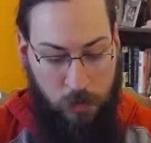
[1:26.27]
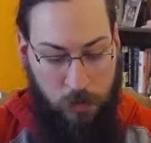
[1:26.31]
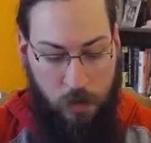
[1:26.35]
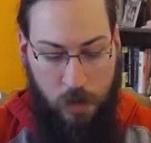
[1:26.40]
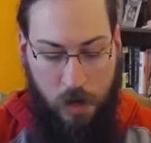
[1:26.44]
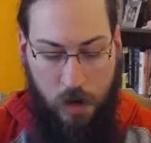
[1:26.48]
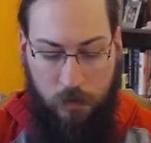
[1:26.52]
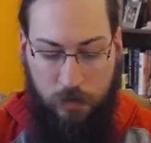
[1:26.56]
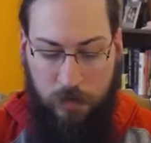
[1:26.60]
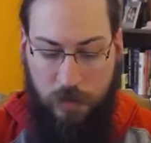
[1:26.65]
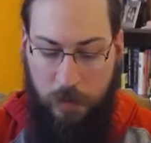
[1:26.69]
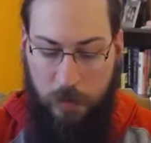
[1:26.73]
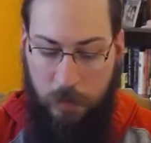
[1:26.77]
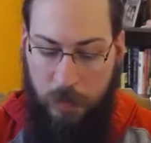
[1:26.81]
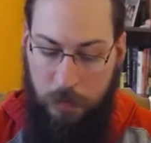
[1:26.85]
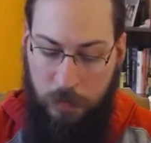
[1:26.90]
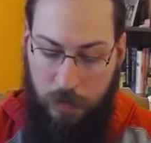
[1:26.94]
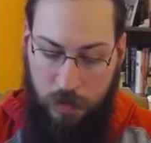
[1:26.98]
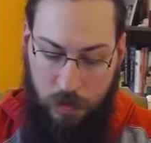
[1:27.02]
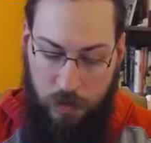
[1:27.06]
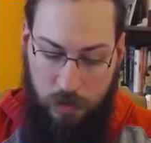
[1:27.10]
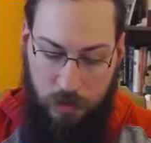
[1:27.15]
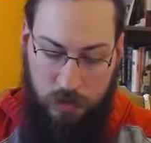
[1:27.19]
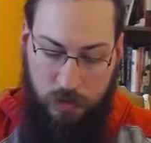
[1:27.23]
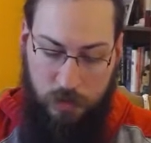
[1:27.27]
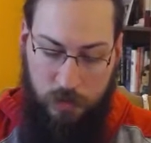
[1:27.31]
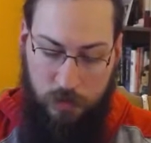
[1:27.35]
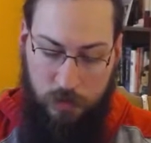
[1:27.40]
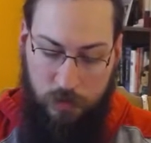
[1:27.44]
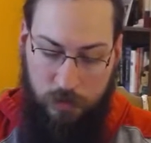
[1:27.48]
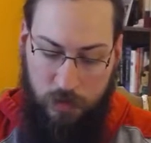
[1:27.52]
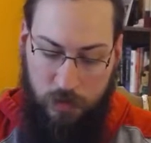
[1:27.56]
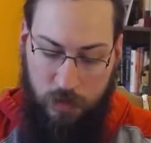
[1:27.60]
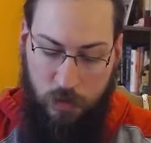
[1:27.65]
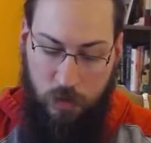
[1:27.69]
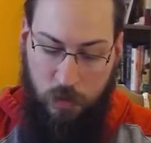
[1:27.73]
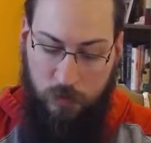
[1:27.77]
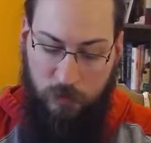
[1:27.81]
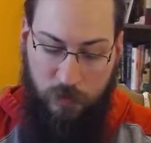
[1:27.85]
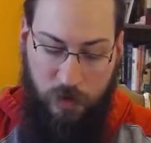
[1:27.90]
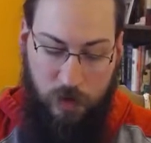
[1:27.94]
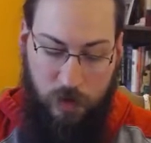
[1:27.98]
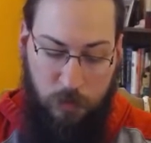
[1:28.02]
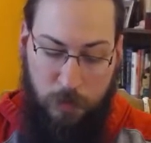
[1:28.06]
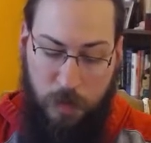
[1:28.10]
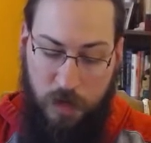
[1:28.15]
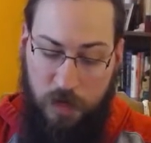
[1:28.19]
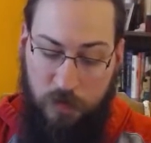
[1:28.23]
However that may be, it is clear that he could have
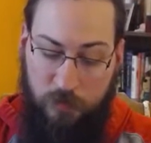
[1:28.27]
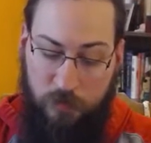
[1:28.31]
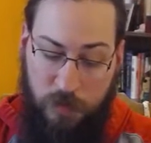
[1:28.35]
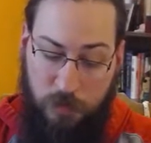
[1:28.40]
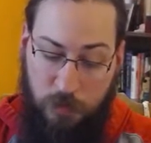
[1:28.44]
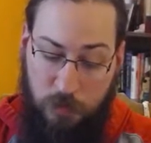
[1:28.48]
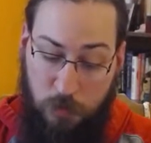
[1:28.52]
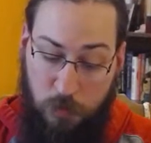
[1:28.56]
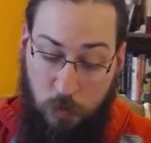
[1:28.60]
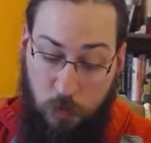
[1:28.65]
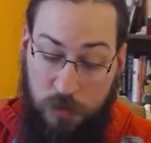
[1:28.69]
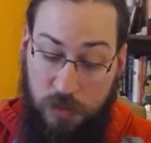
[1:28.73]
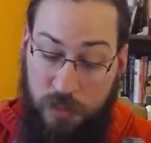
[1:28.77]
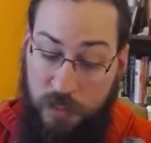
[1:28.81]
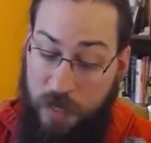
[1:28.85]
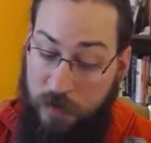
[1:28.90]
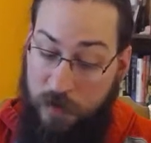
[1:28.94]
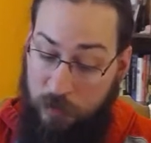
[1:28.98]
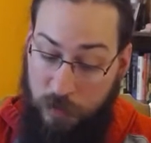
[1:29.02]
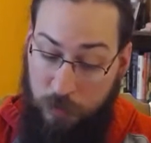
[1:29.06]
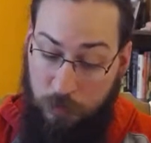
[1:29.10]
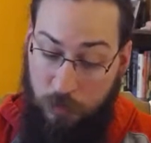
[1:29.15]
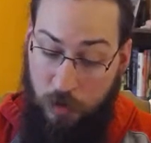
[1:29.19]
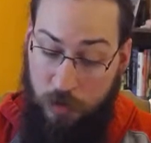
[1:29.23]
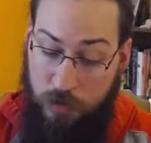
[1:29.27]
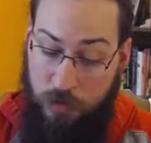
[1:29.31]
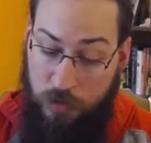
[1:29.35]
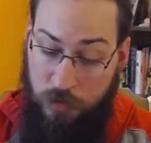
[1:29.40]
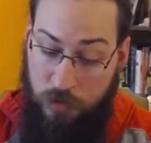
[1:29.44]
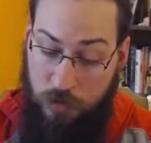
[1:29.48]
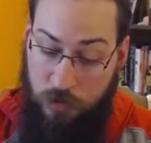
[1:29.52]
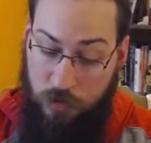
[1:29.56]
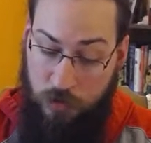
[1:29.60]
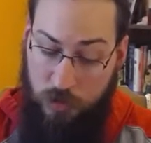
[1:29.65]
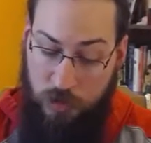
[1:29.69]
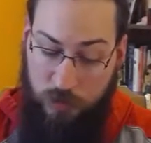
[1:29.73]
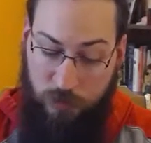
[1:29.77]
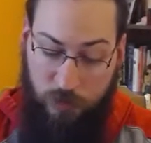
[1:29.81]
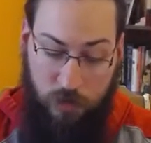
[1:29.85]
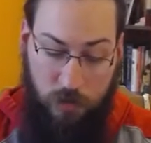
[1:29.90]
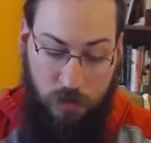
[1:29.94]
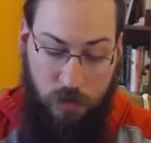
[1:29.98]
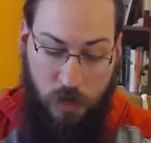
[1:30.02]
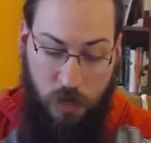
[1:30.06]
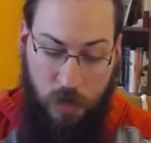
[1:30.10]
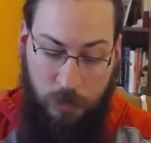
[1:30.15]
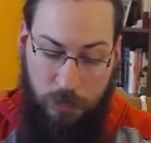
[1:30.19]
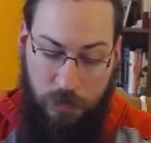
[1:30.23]
found many investments more savory than prostitution if he
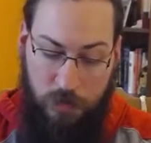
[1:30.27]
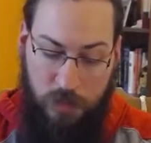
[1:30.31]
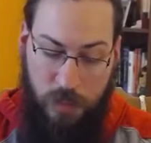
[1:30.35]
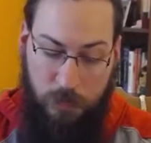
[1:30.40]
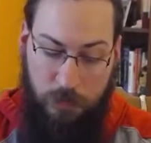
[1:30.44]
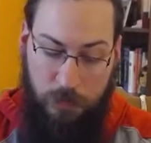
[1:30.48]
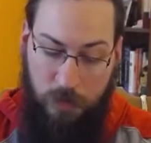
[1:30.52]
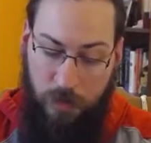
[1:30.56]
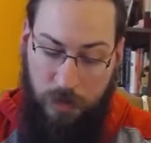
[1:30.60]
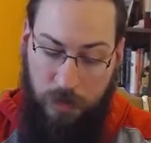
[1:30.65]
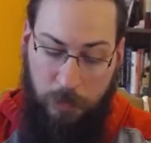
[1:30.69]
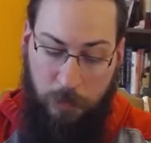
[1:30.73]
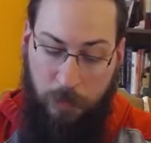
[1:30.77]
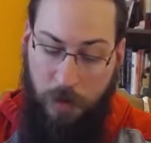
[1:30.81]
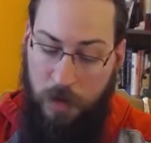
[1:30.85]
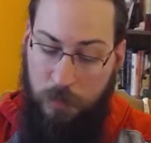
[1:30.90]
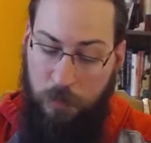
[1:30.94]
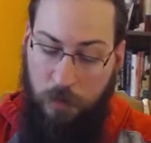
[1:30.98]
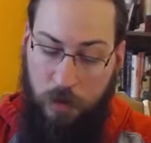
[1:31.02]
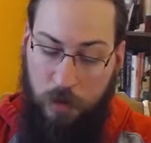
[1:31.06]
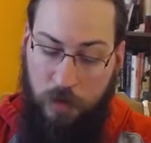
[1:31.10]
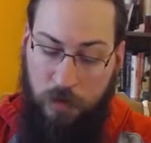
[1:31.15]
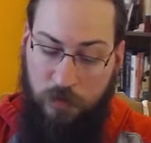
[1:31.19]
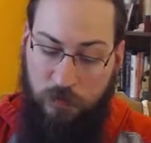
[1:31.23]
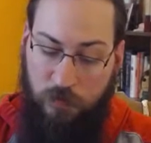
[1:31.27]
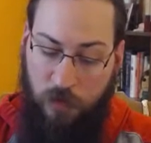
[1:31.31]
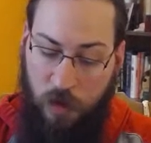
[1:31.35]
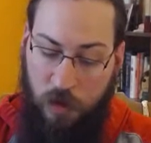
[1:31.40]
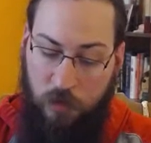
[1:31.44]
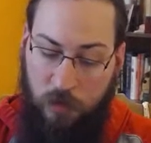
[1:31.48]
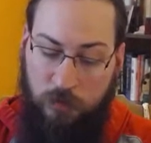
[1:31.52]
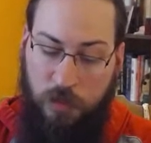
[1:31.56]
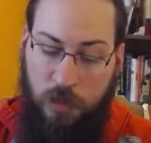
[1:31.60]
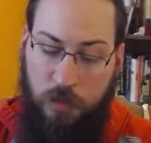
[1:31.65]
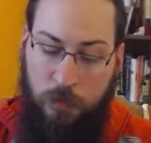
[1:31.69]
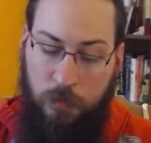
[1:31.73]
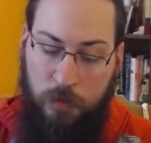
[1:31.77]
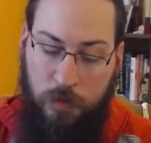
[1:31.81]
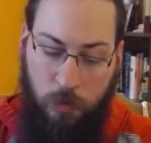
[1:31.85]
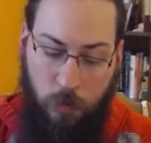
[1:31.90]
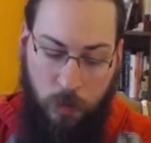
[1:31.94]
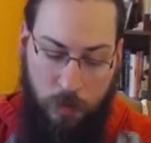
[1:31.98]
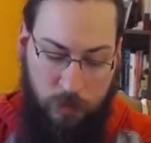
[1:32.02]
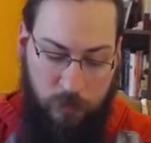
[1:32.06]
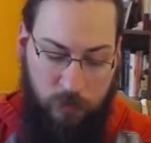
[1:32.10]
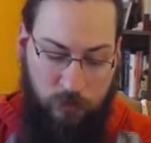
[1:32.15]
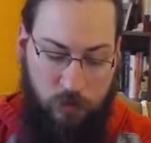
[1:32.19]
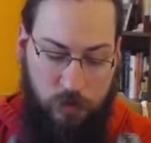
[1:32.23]
had not been tempted by the byproduct of unlimited
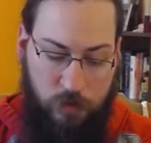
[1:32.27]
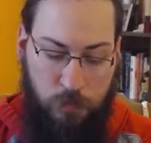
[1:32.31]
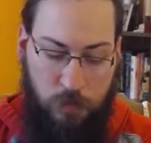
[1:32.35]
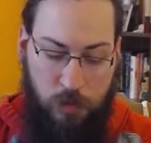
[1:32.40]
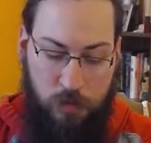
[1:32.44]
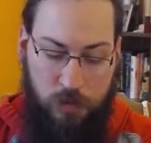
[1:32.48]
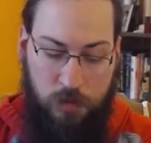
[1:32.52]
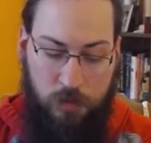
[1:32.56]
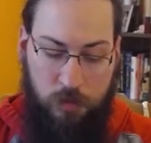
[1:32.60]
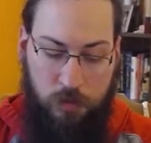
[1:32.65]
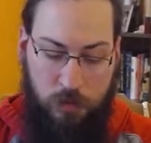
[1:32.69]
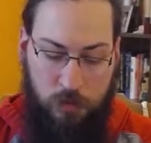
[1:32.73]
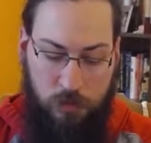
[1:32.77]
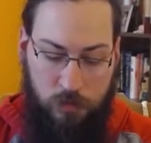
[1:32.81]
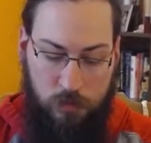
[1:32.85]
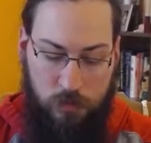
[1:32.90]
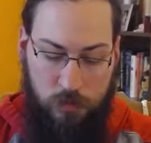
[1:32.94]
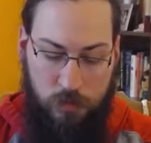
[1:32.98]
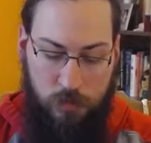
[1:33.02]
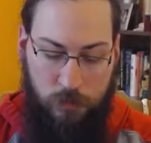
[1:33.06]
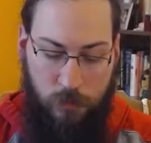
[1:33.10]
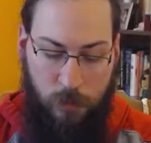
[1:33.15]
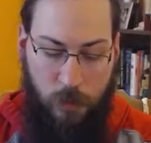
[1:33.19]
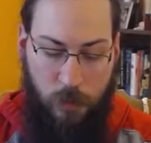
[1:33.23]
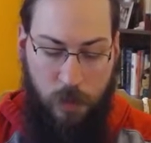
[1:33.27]
women for his personal use.